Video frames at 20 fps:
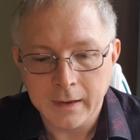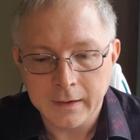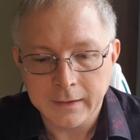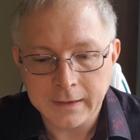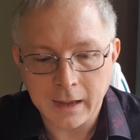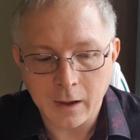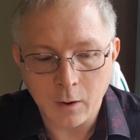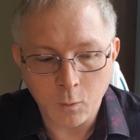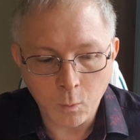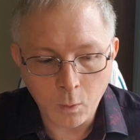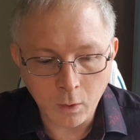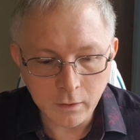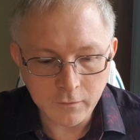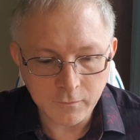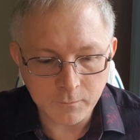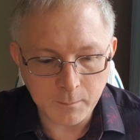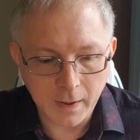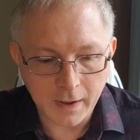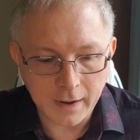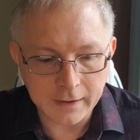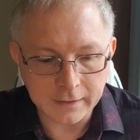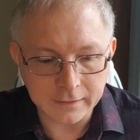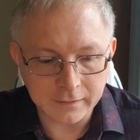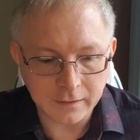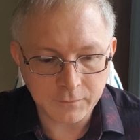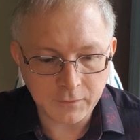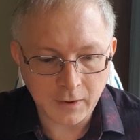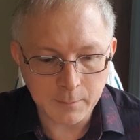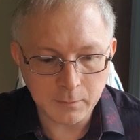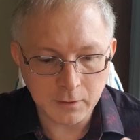Now, one of mine is
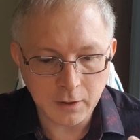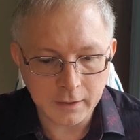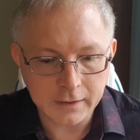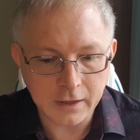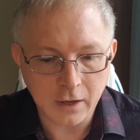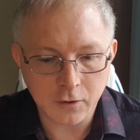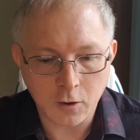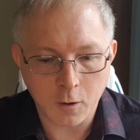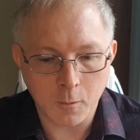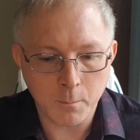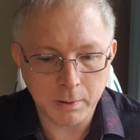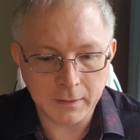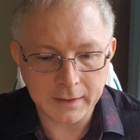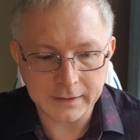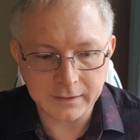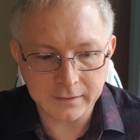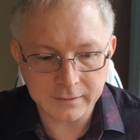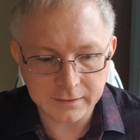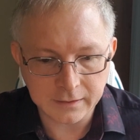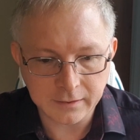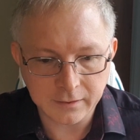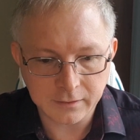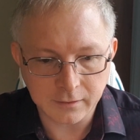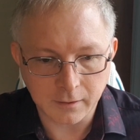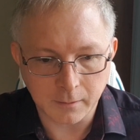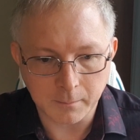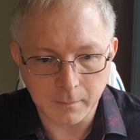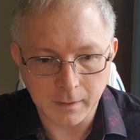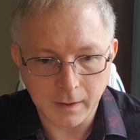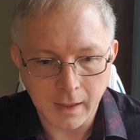if I'm learning a complex
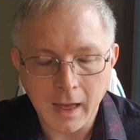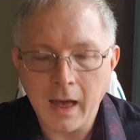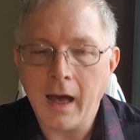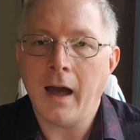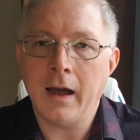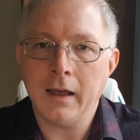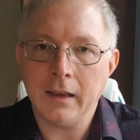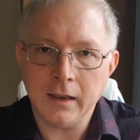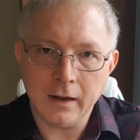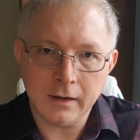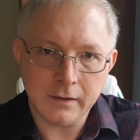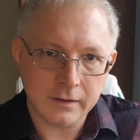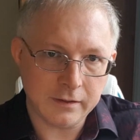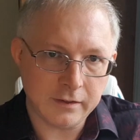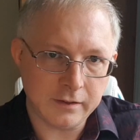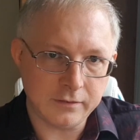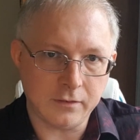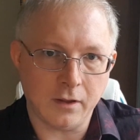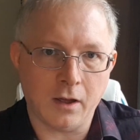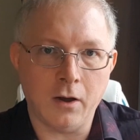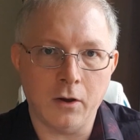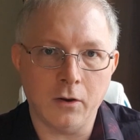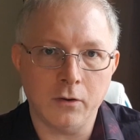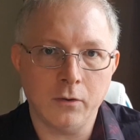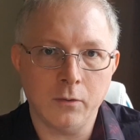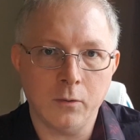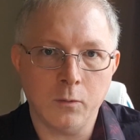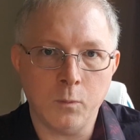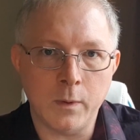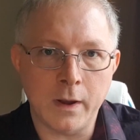system, I like to start
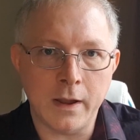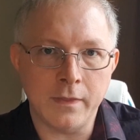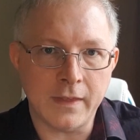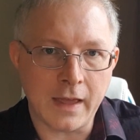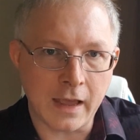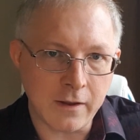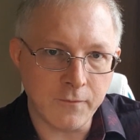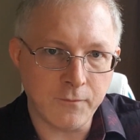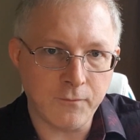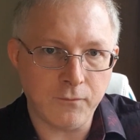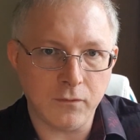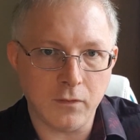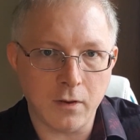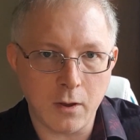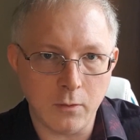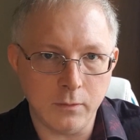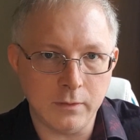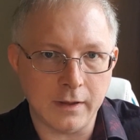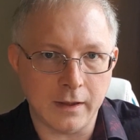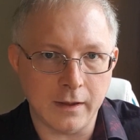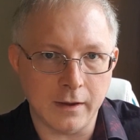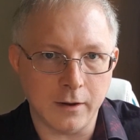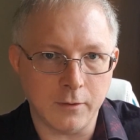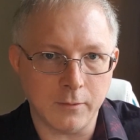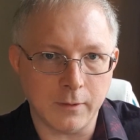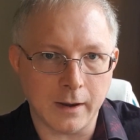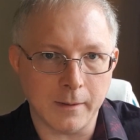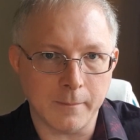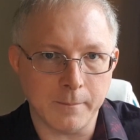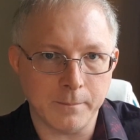with a flow
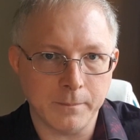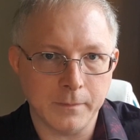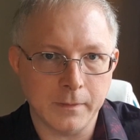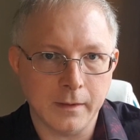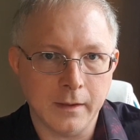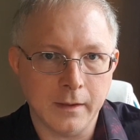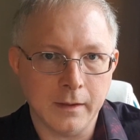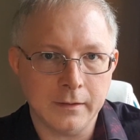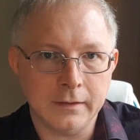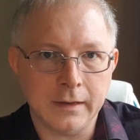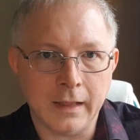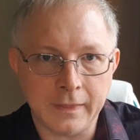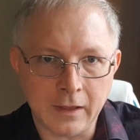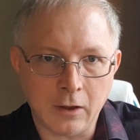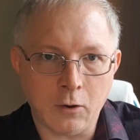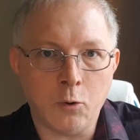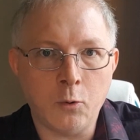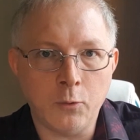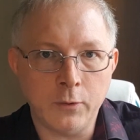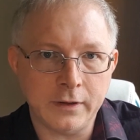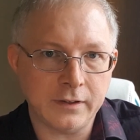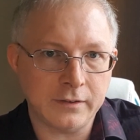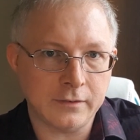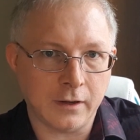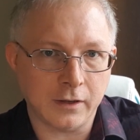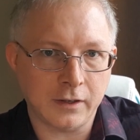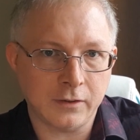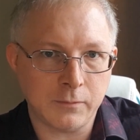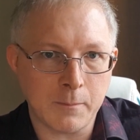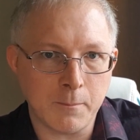diagram. Now, that already
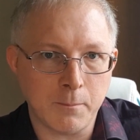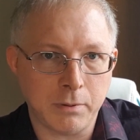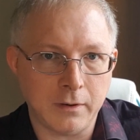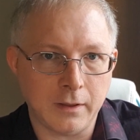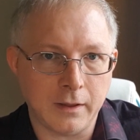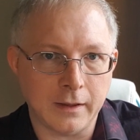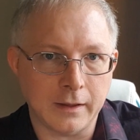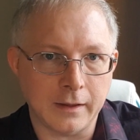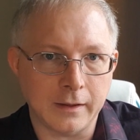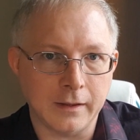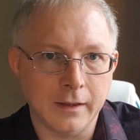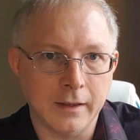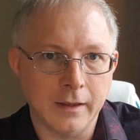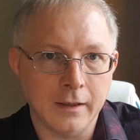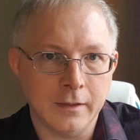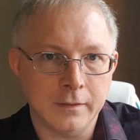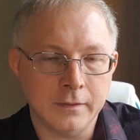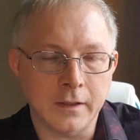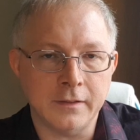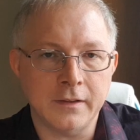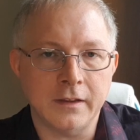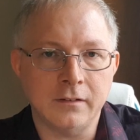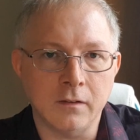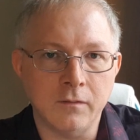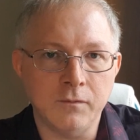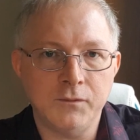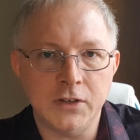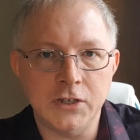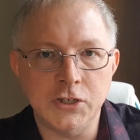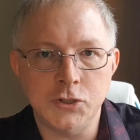starts to imply that there's a
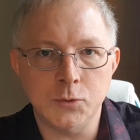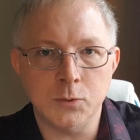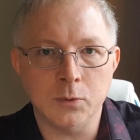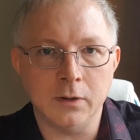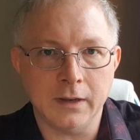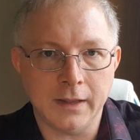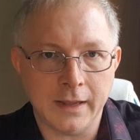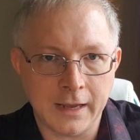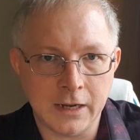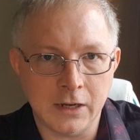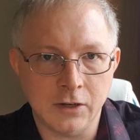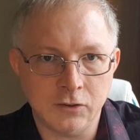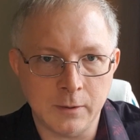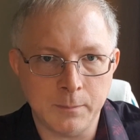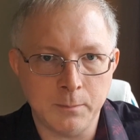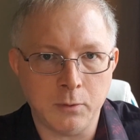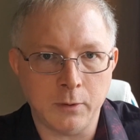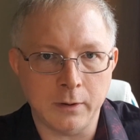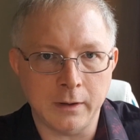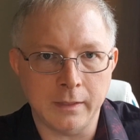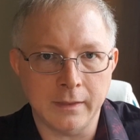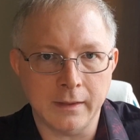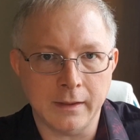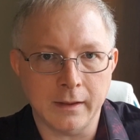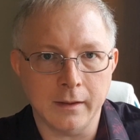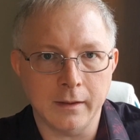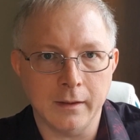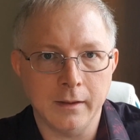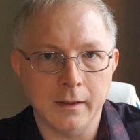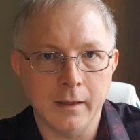visual entry point
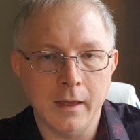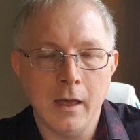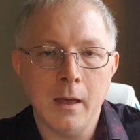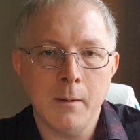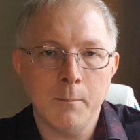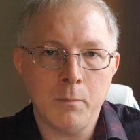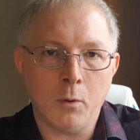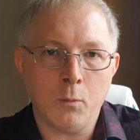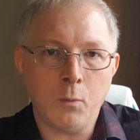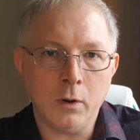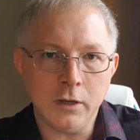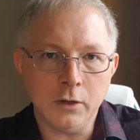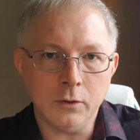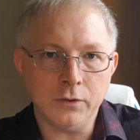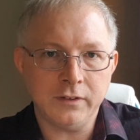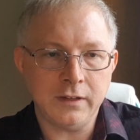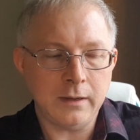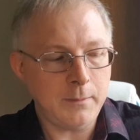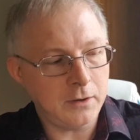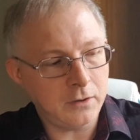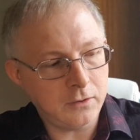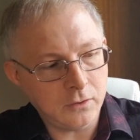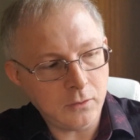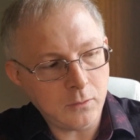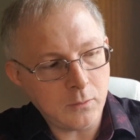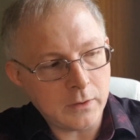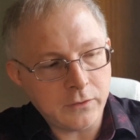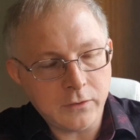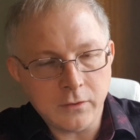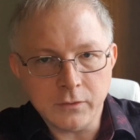there. But what you'll see me do
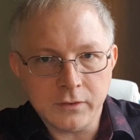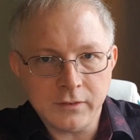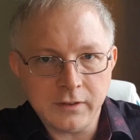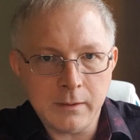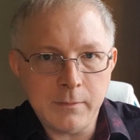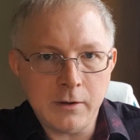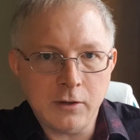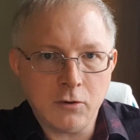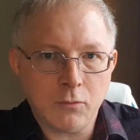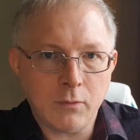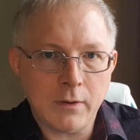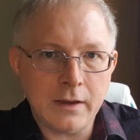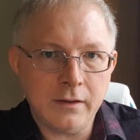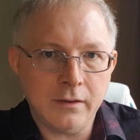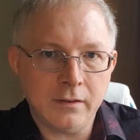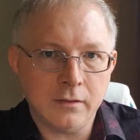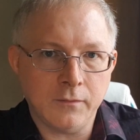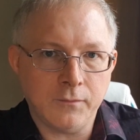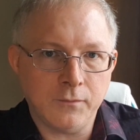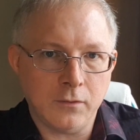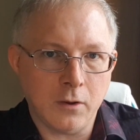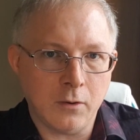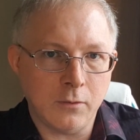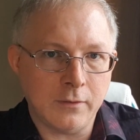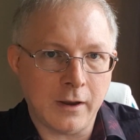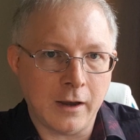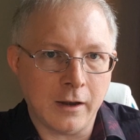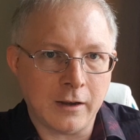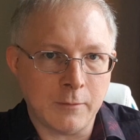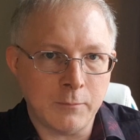is you'll see me trace the flow
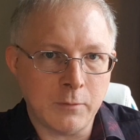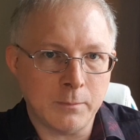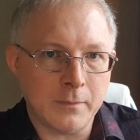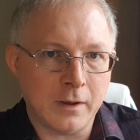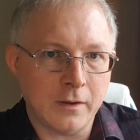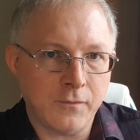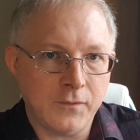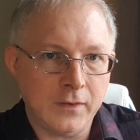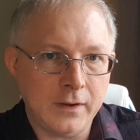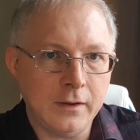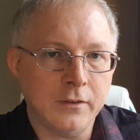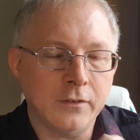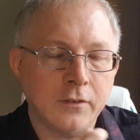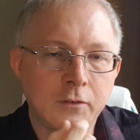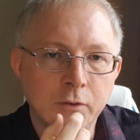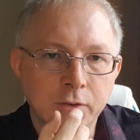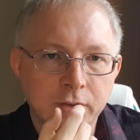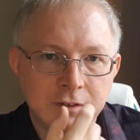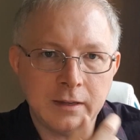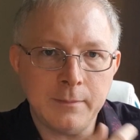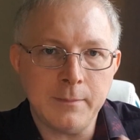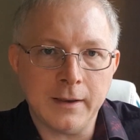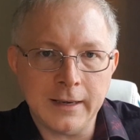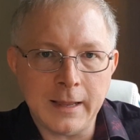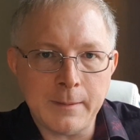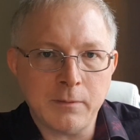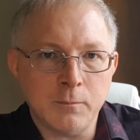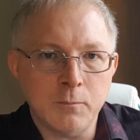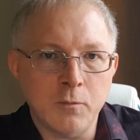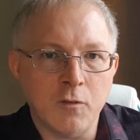diagram with my fingers, and you'll see my
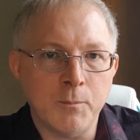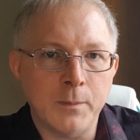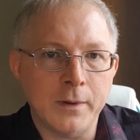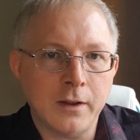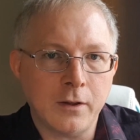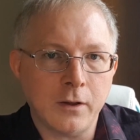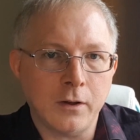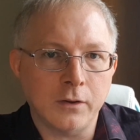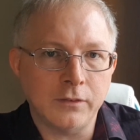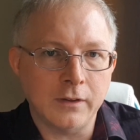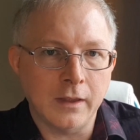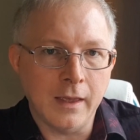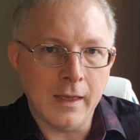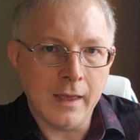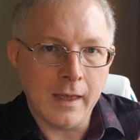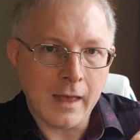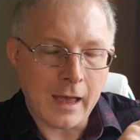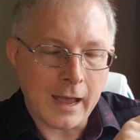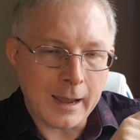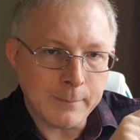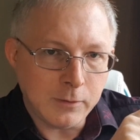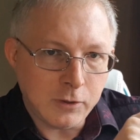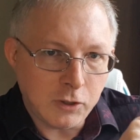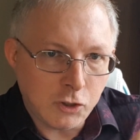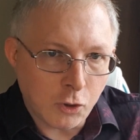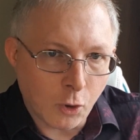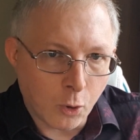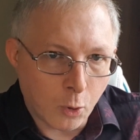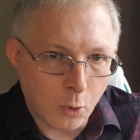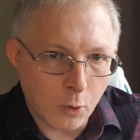lips move because I'm
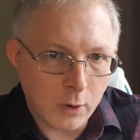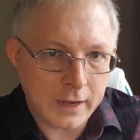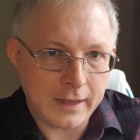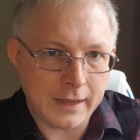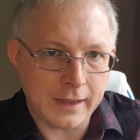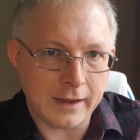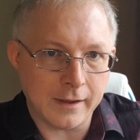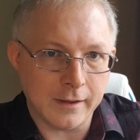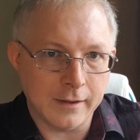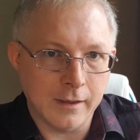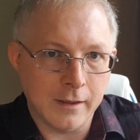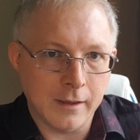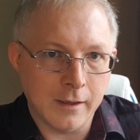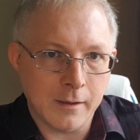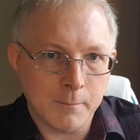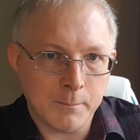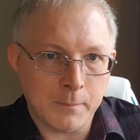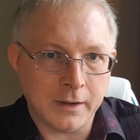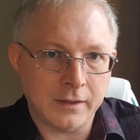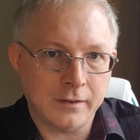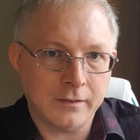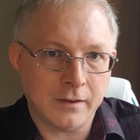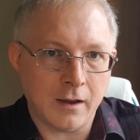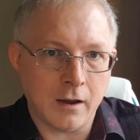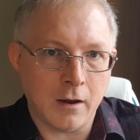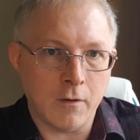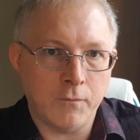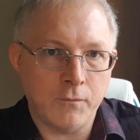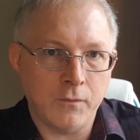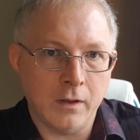talking
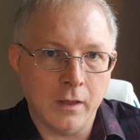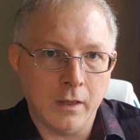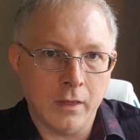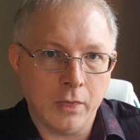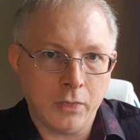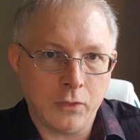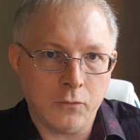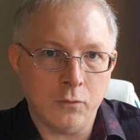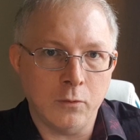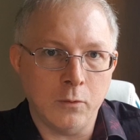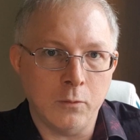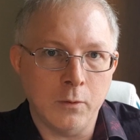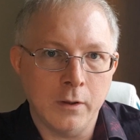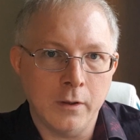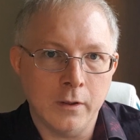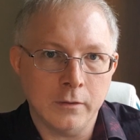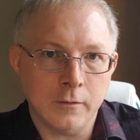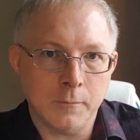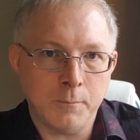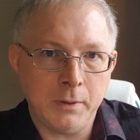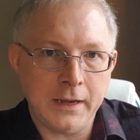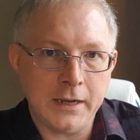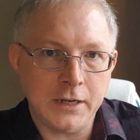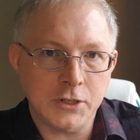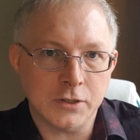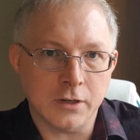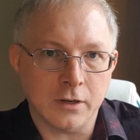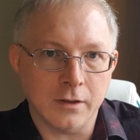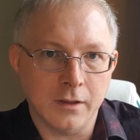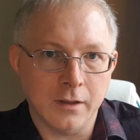myself through the
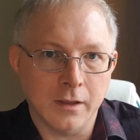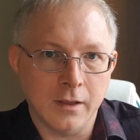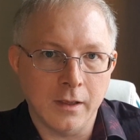picture.